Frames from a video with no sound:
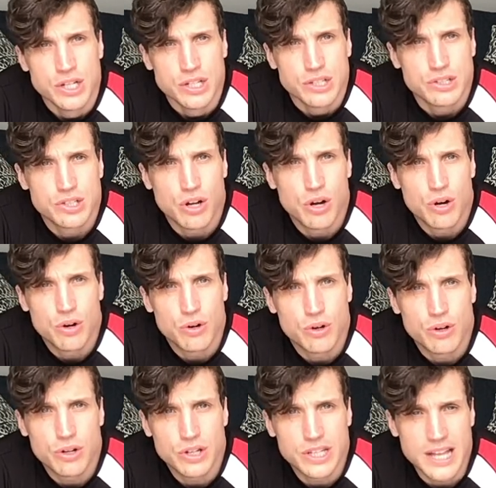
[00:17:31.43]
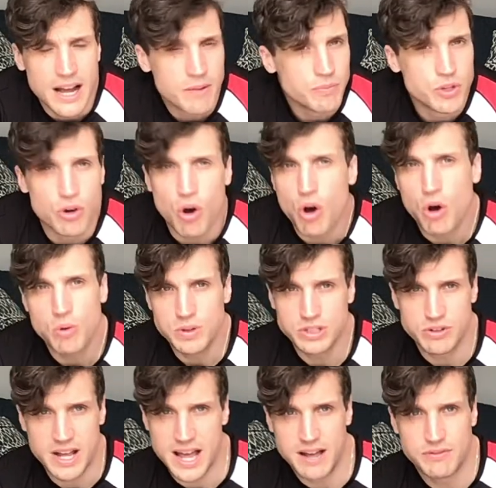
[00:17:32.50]
So yeah, you're always
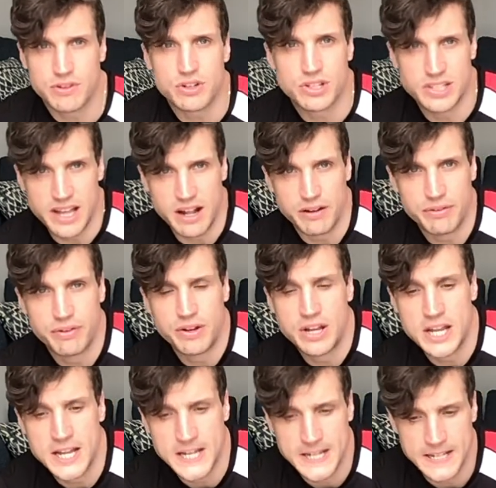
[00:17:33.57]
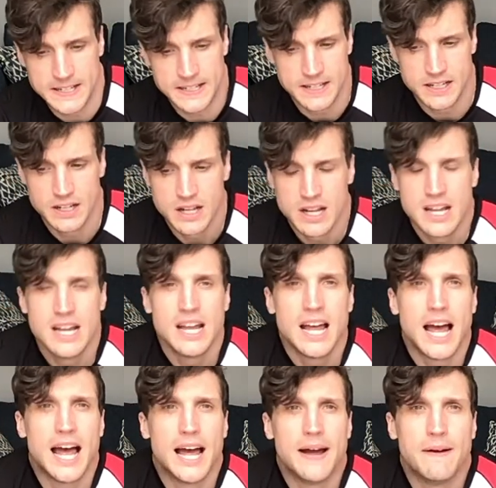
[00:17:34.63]
going to have yourself.
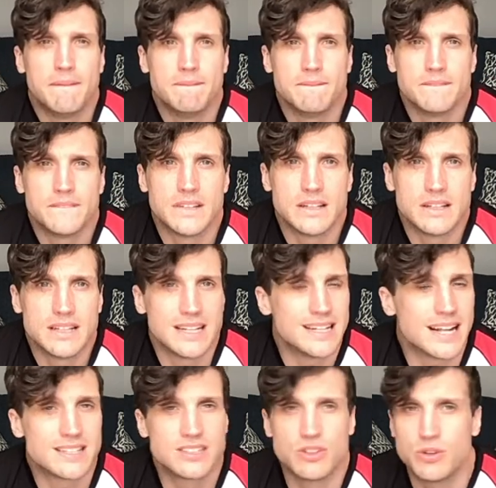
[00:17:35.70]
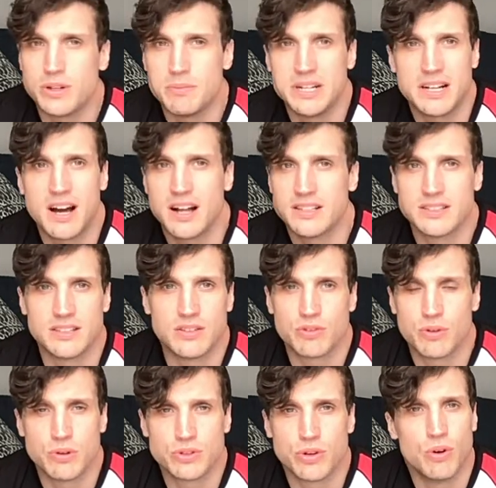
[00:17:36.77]
And that's going to be the constant
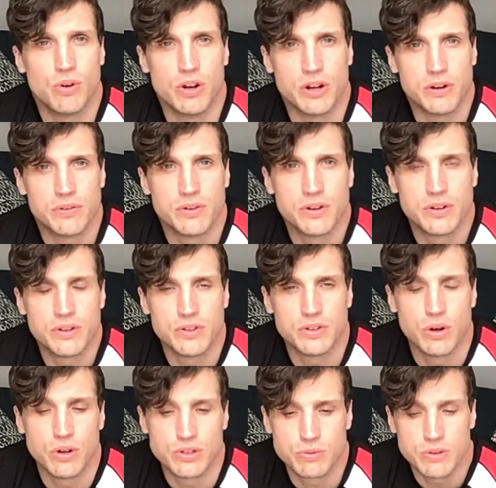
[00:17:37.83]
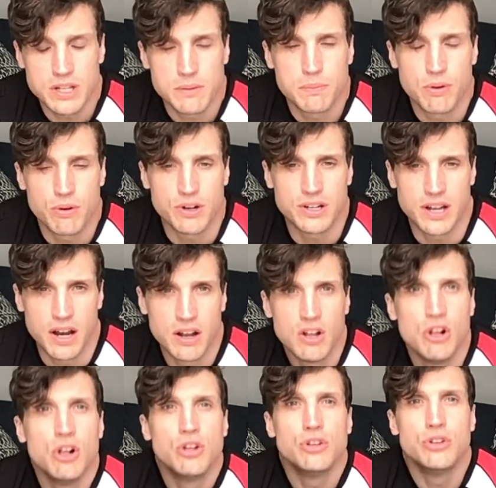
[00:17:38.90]
throughout your whole life. So it's really important that
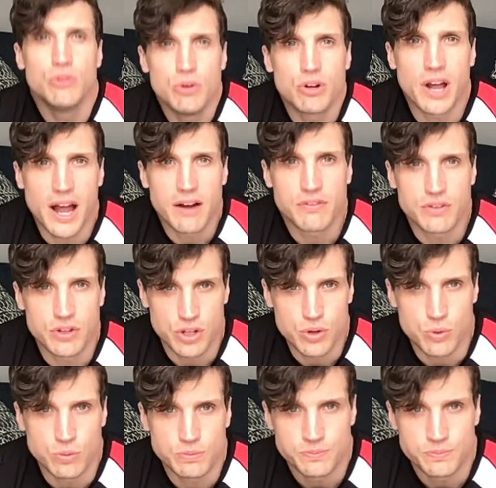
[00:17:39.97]
you look after you.